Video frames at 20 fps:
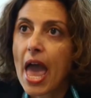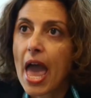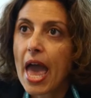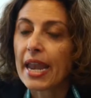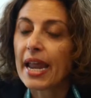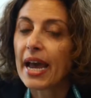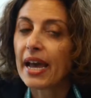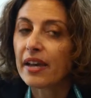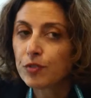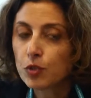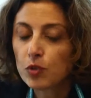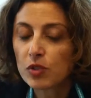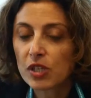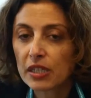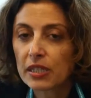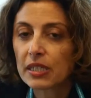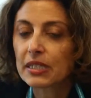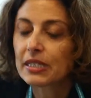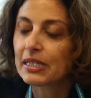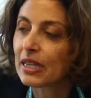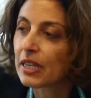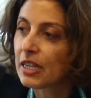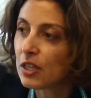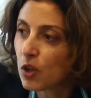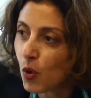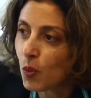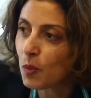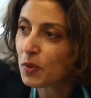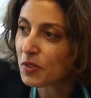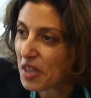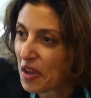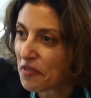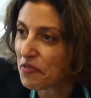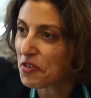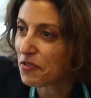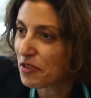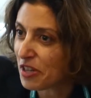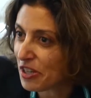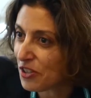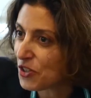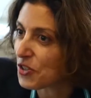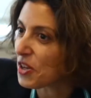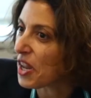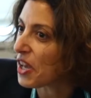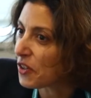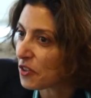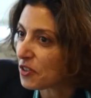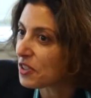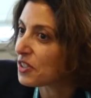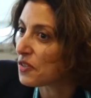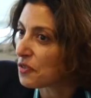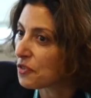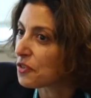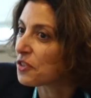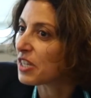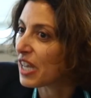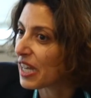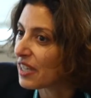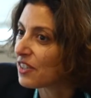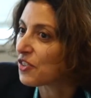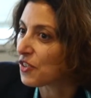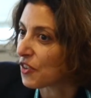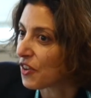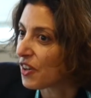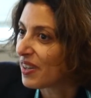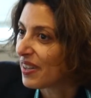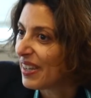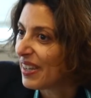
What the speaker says: And I have to say that in almost every region, I got a different answer,